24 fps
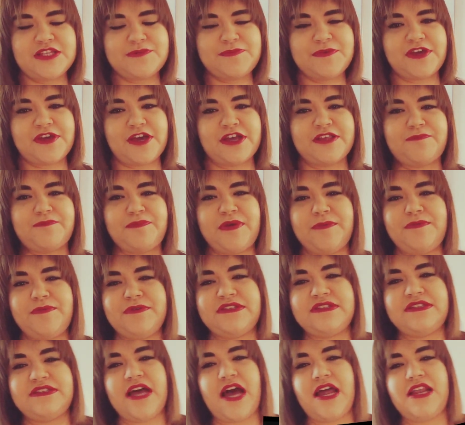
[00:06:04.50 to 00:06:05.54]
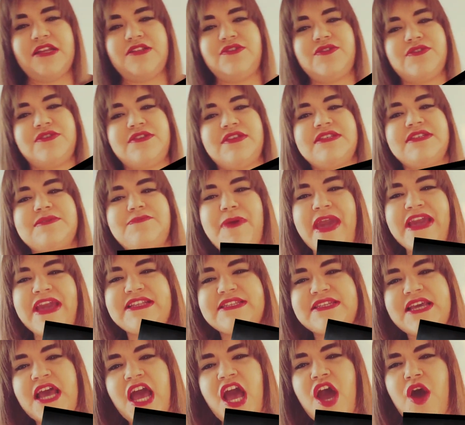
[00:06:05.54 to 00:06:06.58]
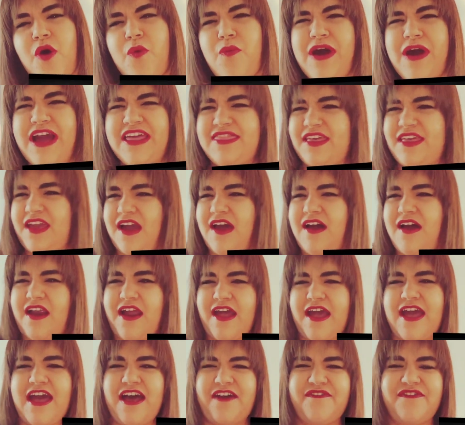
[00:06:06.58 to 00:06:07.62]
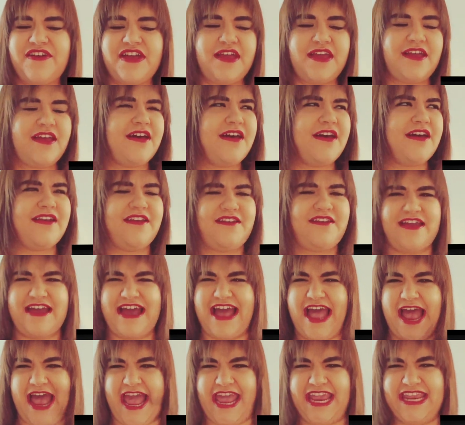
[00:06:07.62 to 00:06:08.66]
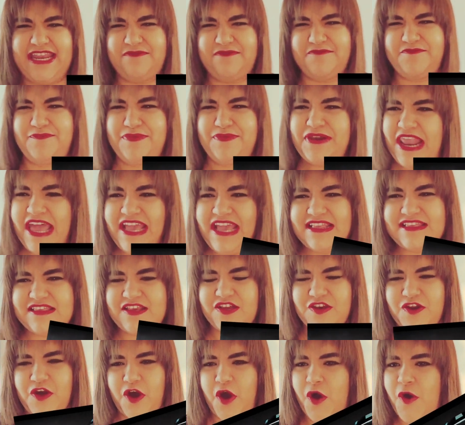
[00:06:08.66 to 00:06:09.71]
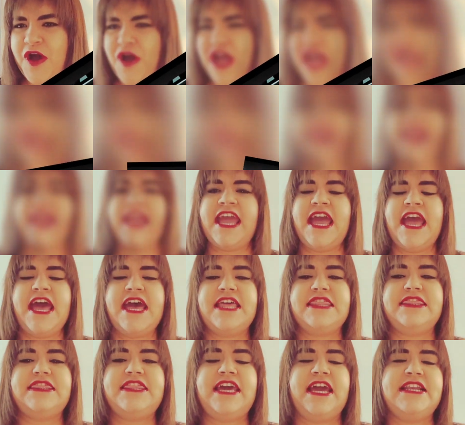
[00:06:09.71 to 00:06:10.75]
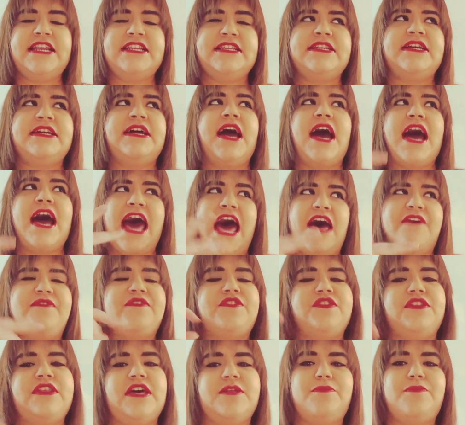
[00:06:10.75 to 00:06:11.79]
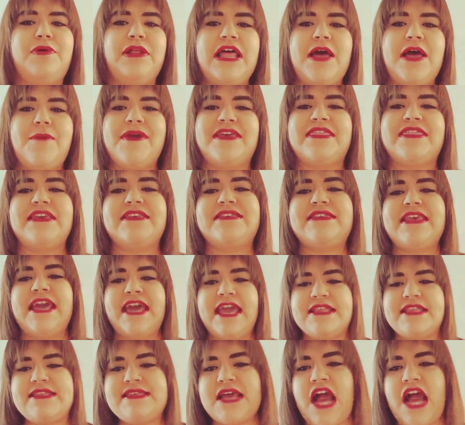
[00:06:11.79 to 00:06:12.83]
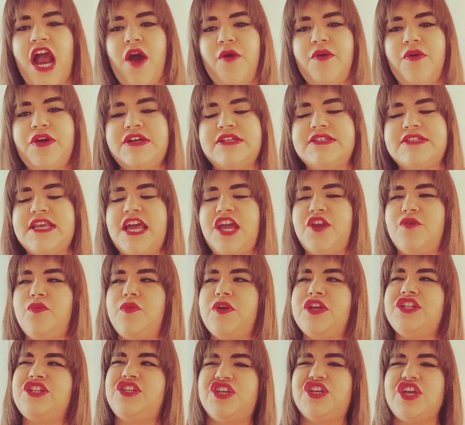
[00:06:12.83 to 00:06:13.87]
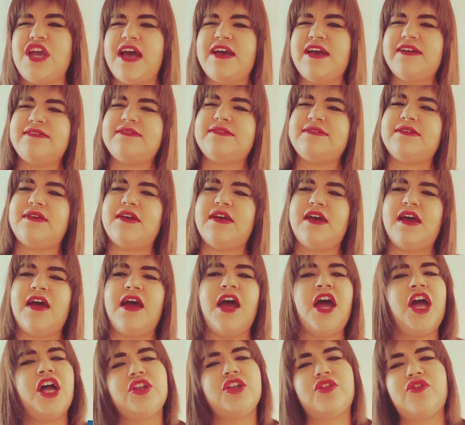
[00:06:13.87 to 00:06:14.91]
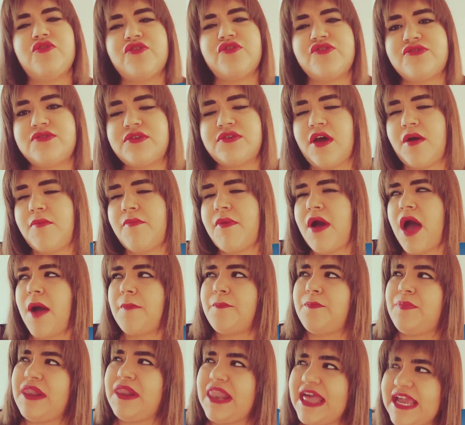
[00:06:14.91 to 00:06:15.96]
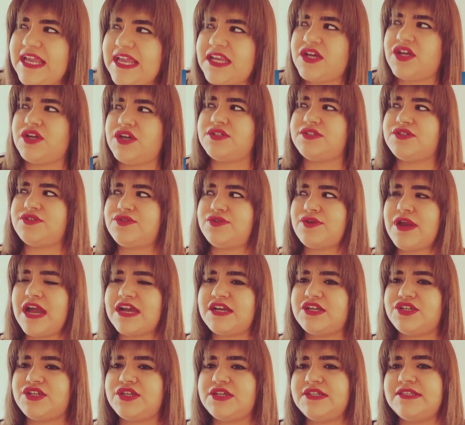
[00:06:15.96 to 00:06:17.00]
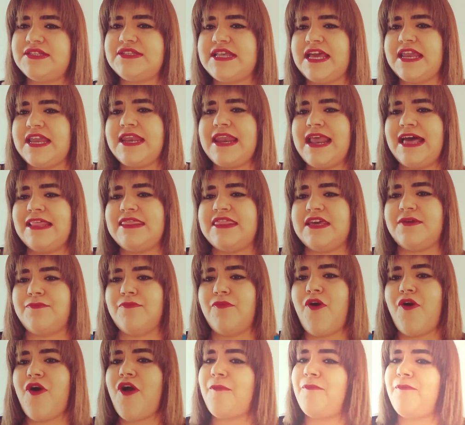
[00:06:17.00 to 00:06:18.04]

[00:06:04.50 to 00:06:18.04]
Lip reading: because people started to suspect why they are having a hiding place, you know, and then after that polemic they say it's ours and we just do some plain constructions and nothing more.